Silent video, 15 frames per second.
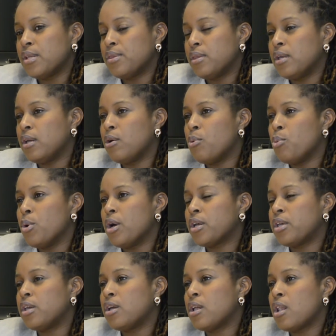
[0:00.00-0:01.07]
I think
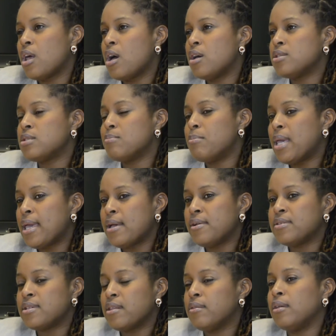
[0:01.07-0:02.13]
working class
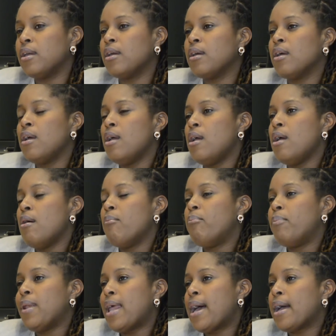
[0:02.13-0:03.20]
males, I think
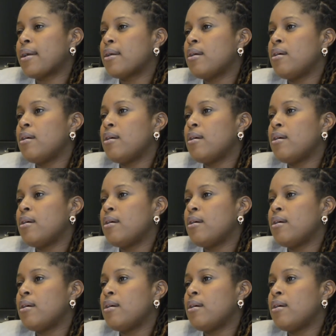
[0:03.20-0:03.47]
black